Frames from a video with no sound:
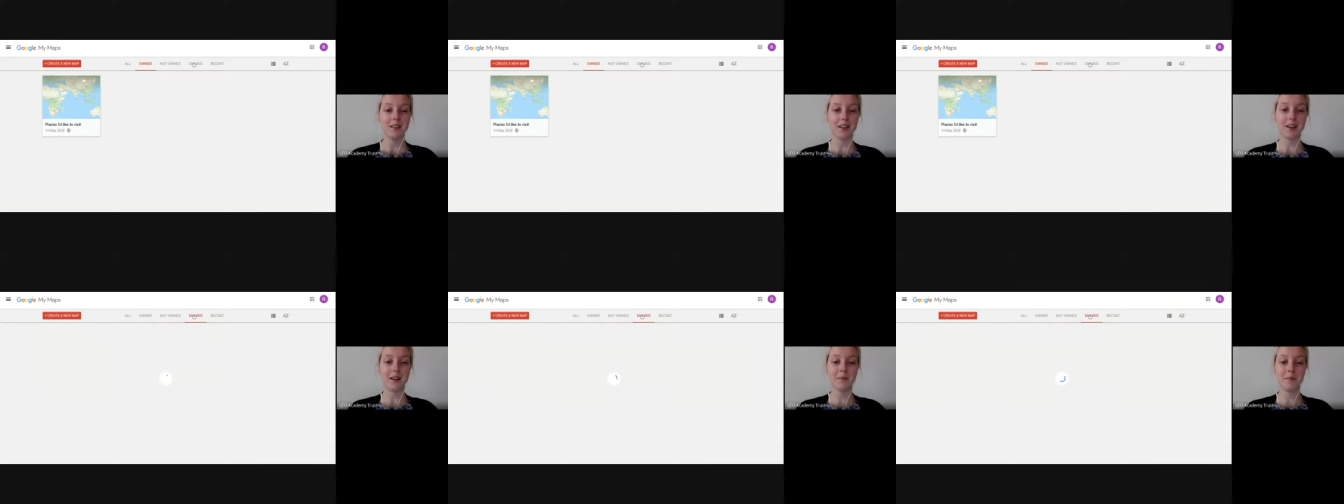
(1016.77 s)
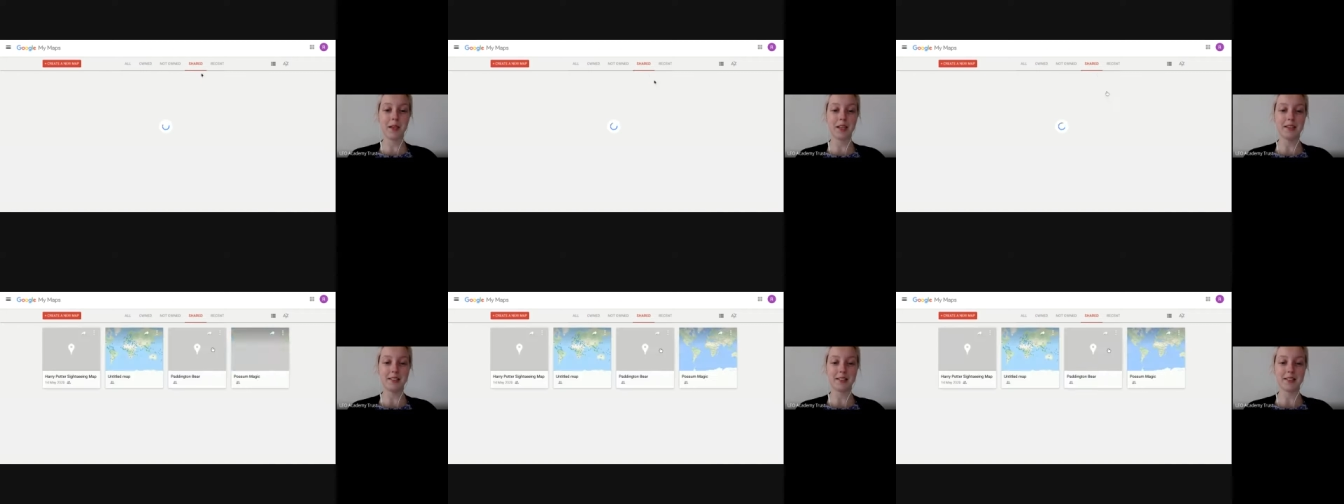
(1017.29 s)
um,
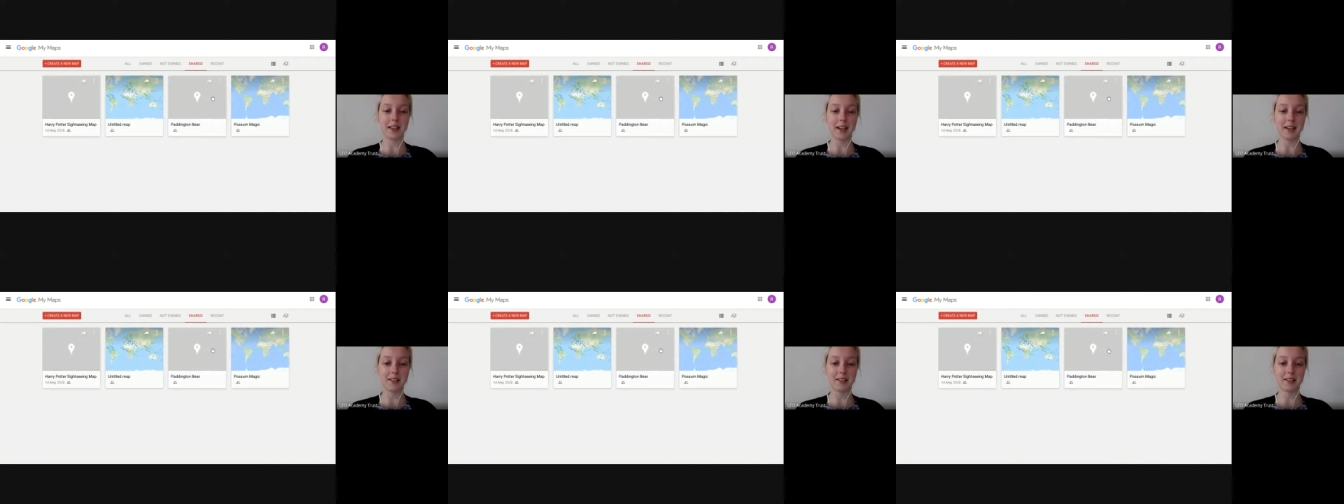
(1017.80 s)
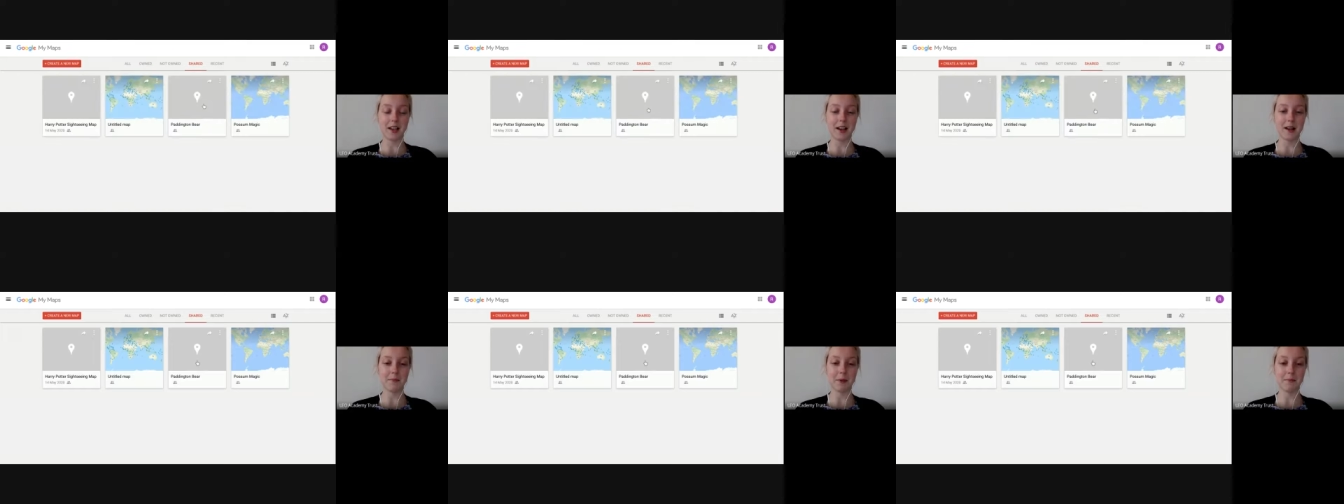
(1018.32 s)
is that um,